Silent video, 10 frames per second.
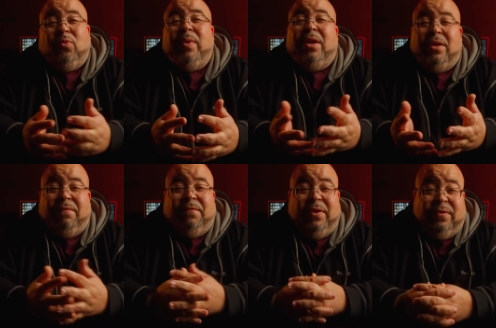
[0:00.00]
300
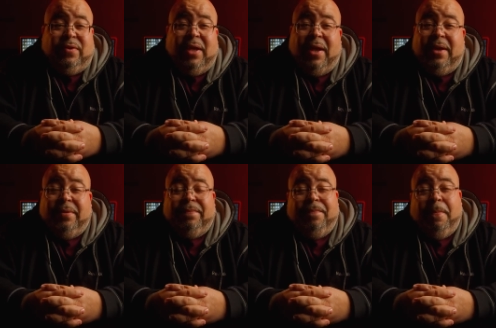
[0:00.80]
feet of sight.
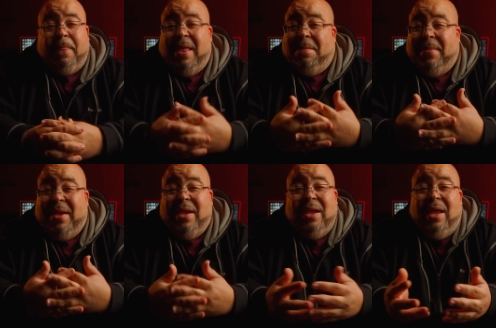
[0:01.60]

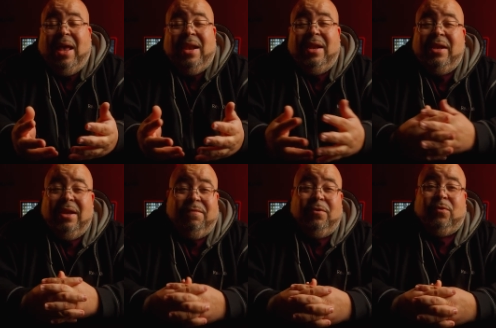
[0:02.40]
Me, I didn't
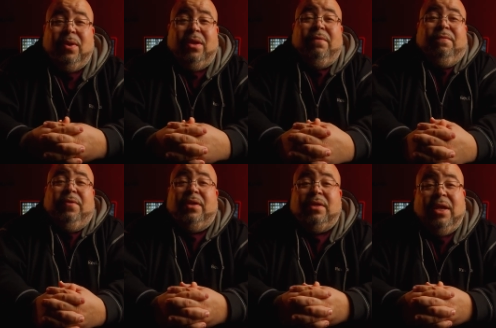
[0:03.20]
need it for 300
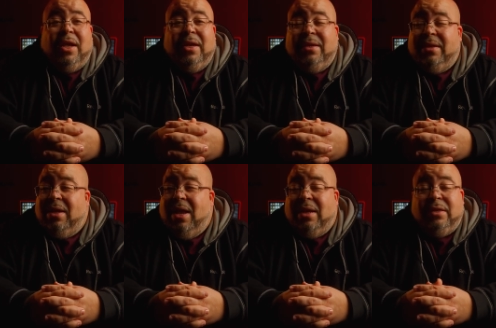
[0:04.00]
feet of sight.
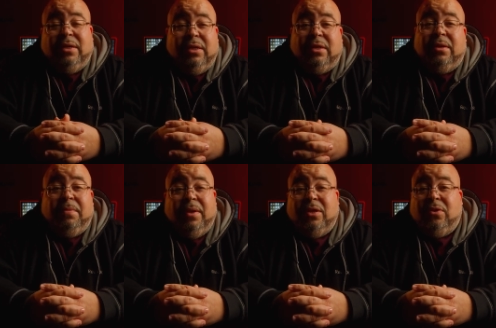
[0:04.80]
I just needed
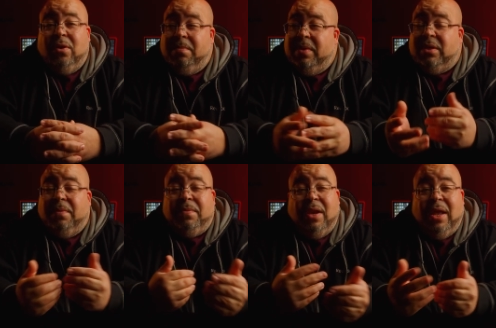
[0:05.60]
something that's gonna be
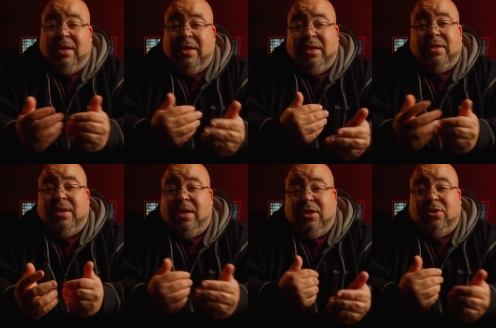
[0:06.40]
something like this
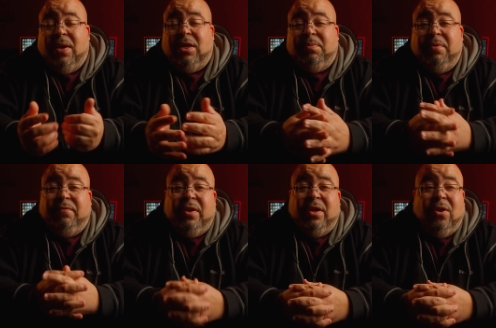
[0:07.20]
that can transmit
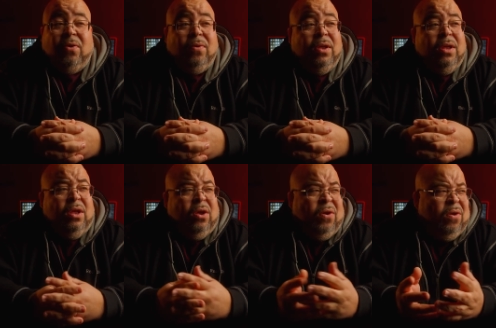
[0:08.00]
video,
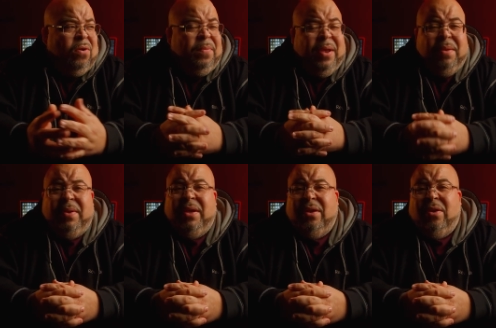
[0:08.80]
or
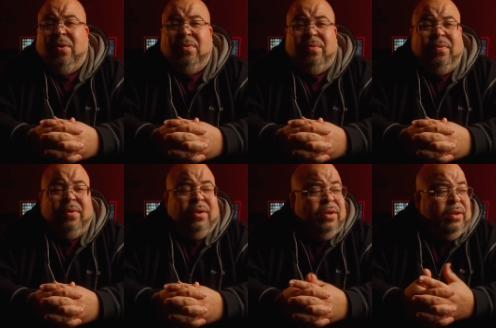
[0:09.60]
maybe, you know,
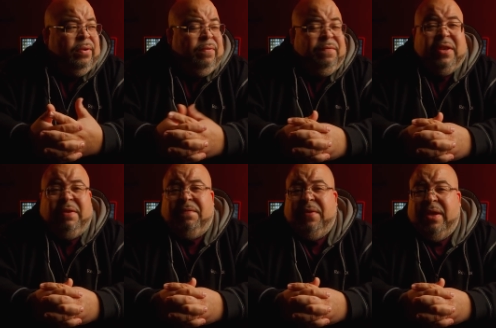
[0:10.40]

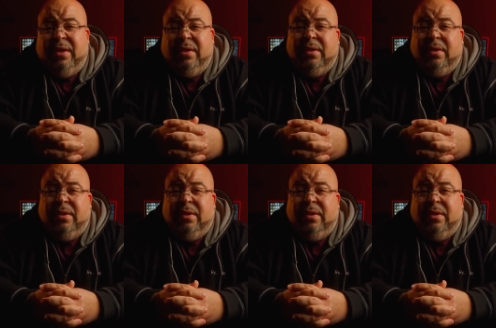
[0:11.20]
50 feet.